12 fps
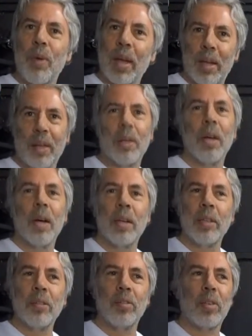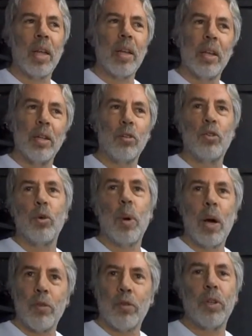recognise that in a
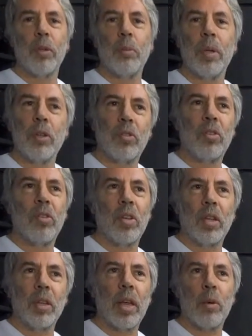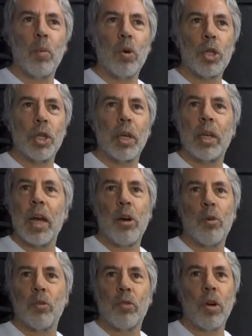2-hour film it's sitting there watching an hour
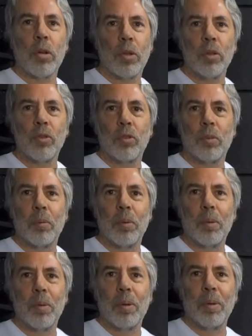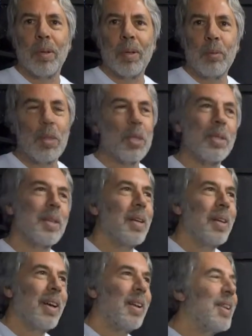of darkness, which is
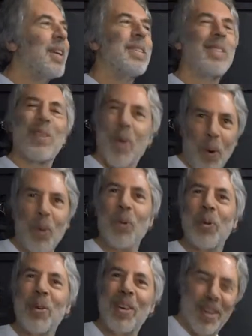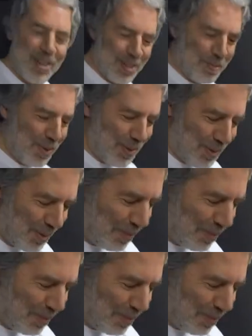a nice con, I suppose,